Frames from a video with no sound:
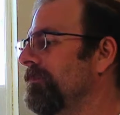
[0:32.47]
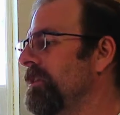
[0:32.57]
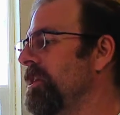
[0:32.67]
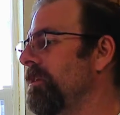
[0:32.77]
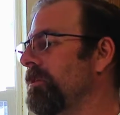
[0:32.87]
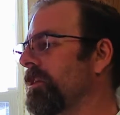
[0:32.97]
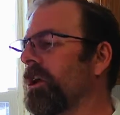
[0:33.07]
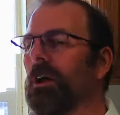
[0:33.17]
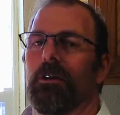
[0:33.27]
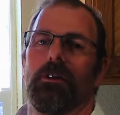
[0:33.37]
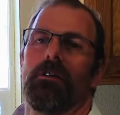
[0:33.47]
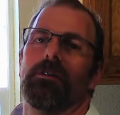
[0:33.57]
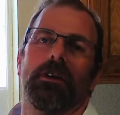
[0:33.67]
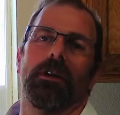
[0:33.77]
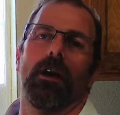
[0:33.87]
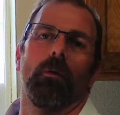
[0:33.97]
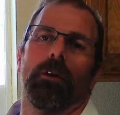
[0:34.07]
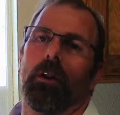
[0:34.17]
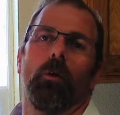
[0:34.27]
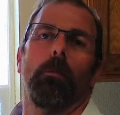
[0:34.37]
you could sit there with
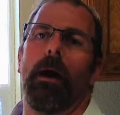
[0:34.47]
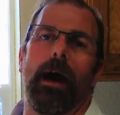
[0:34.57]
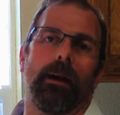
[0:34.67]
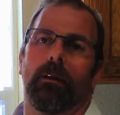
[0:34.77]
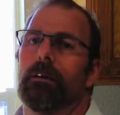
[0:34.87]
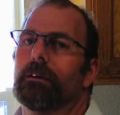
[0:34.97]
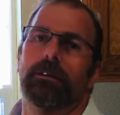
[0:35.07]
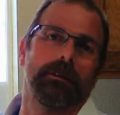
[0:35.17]
a little paddle and